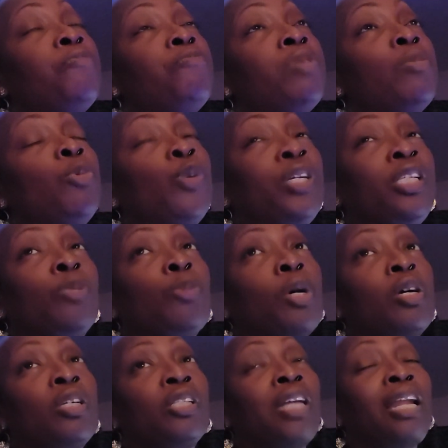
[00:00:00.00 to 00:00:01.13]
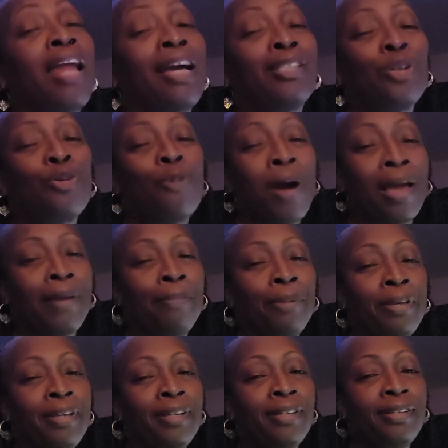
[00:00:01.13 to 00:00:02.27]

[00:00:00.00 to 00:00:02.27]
memories because they like to wipe it.